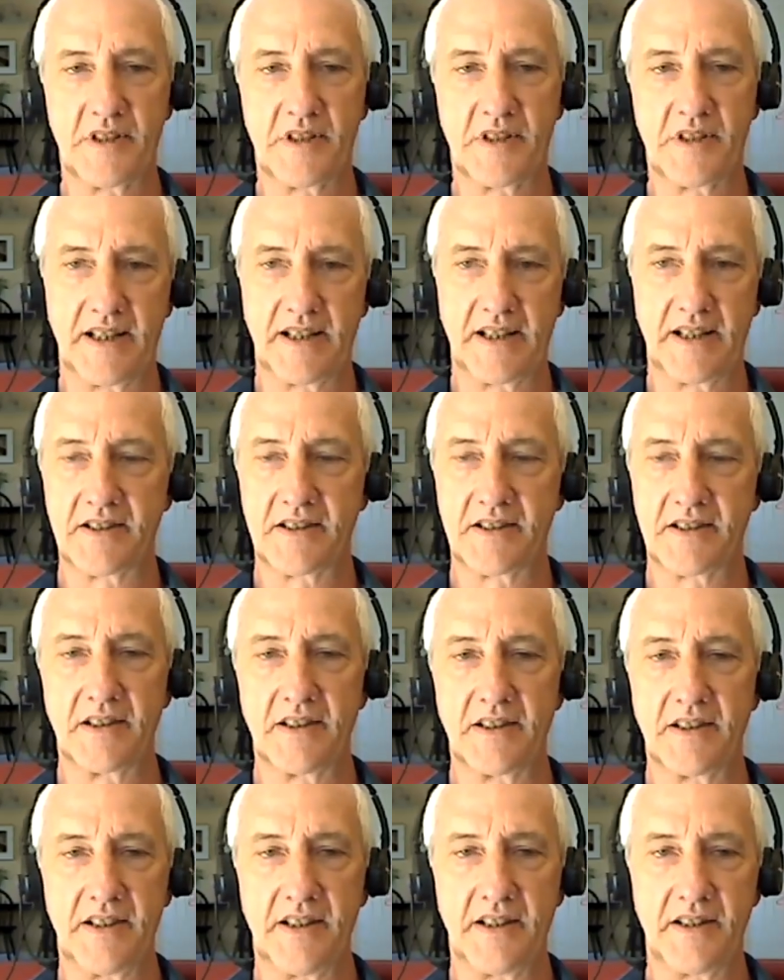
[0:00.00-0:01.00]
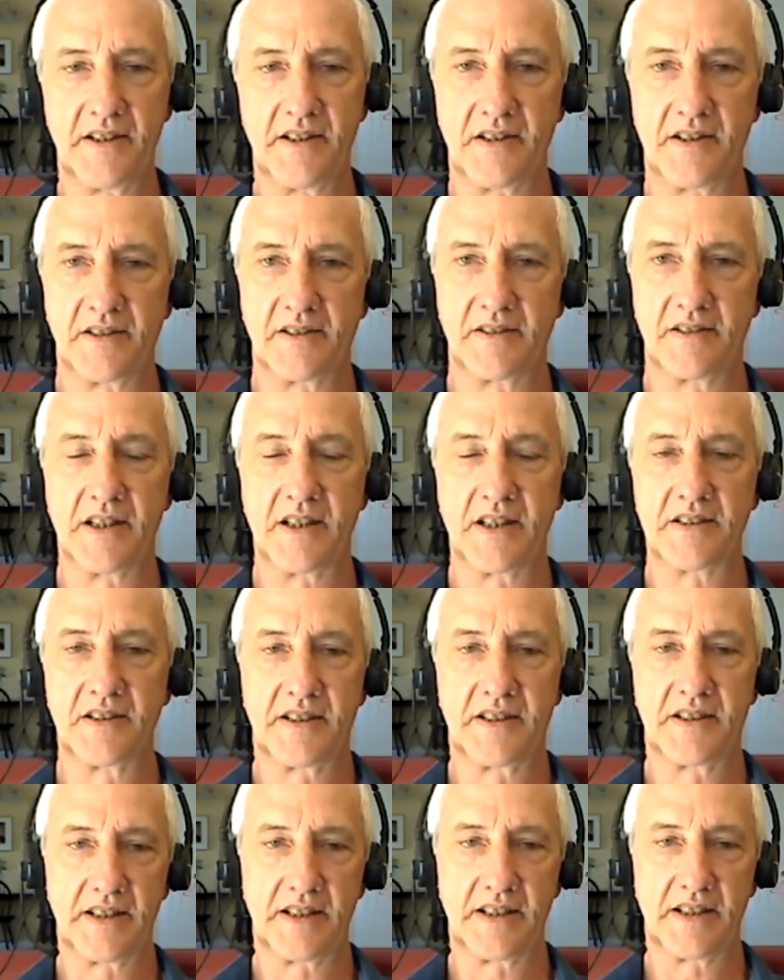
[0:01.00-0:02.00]
saying is that the lineage
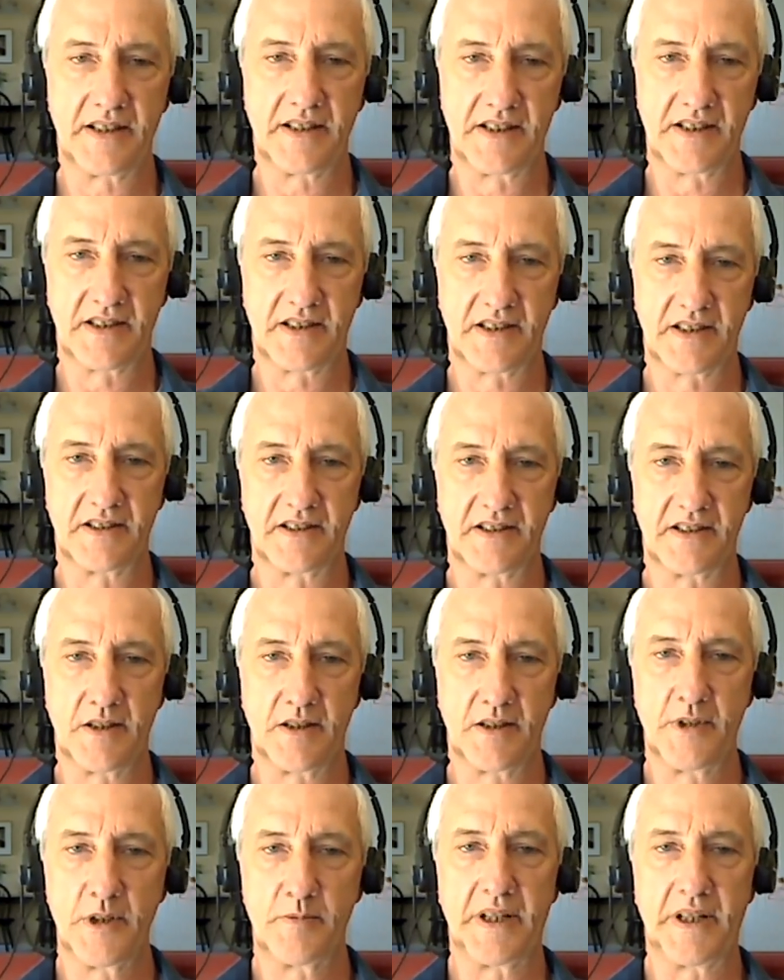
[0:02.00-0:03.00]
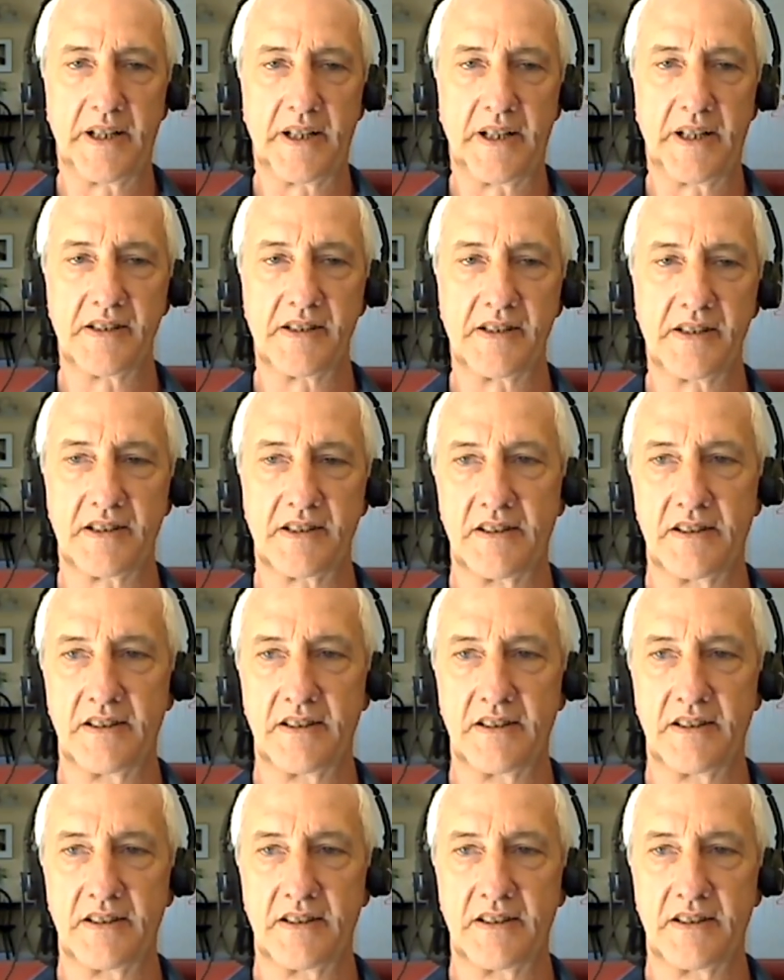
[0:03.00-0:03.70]
doesn't exist simply because